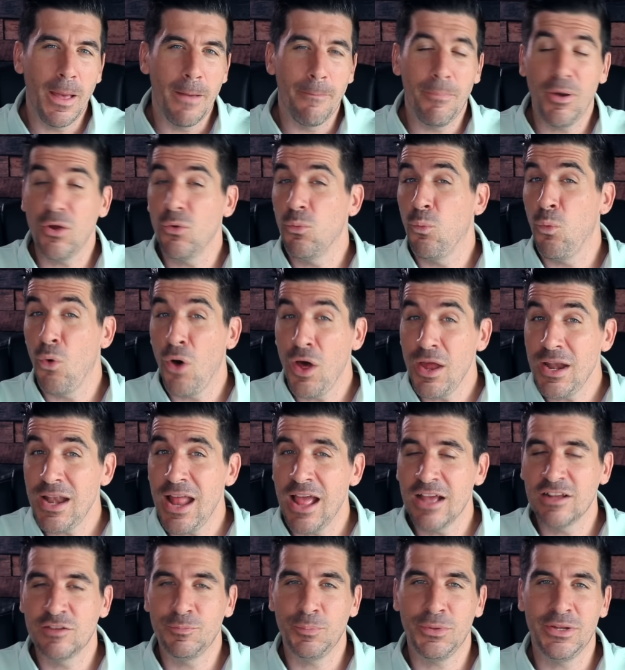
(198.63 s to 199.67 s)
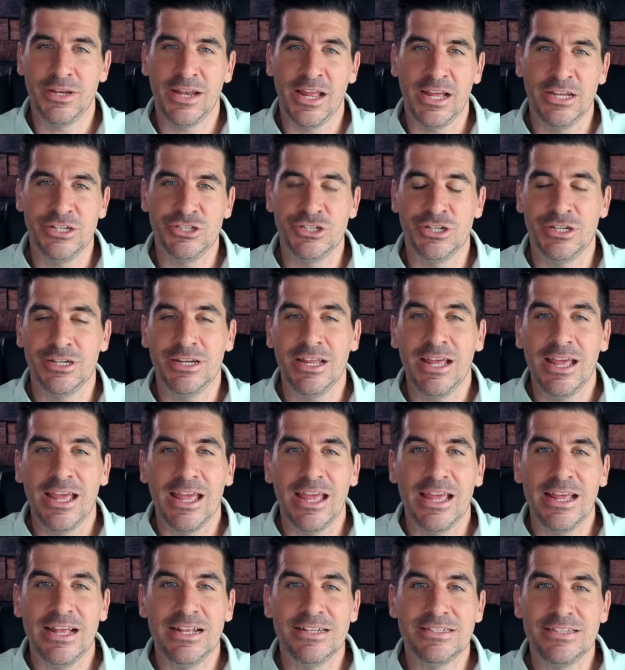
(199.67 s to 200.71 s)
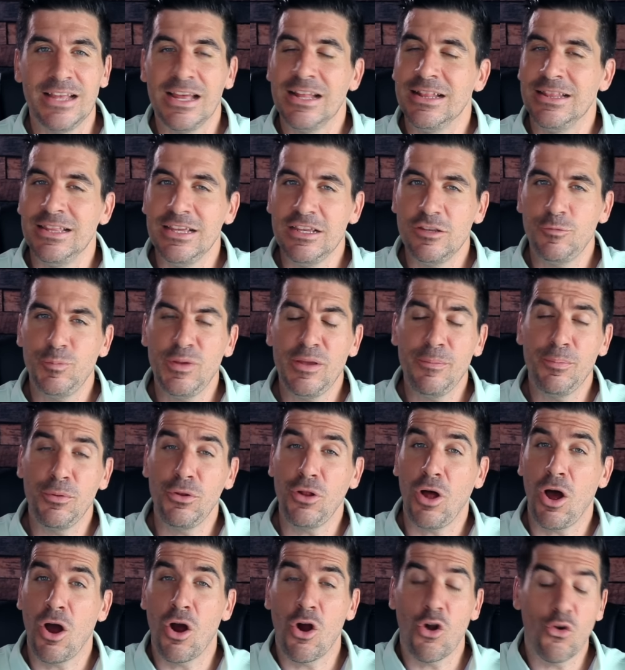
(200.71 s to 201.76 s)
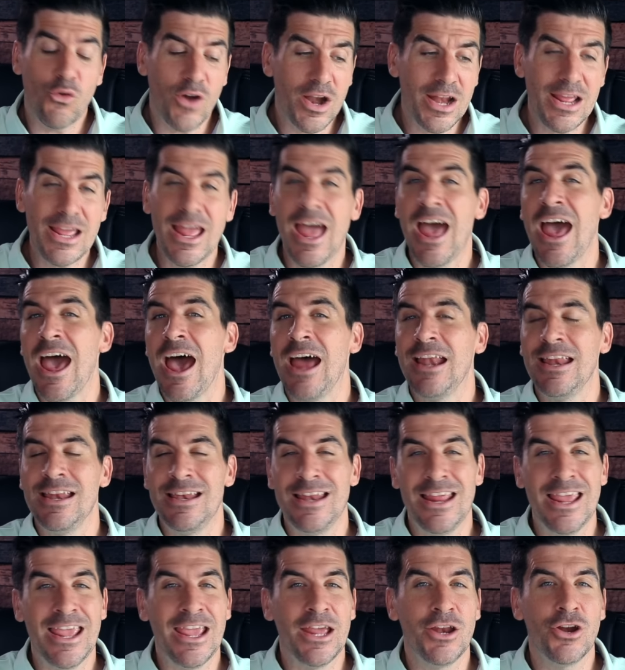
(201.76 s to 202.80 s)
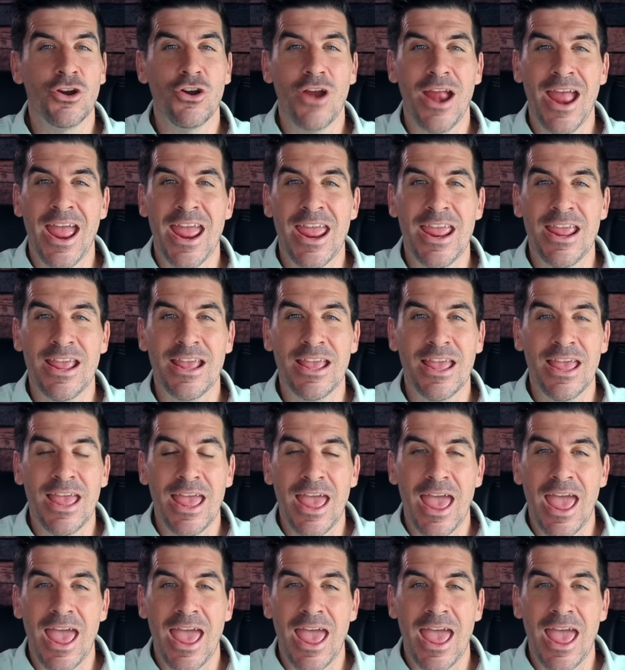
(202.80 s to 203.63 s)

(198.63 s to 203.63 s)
but one explanation is that these people already had an inner ache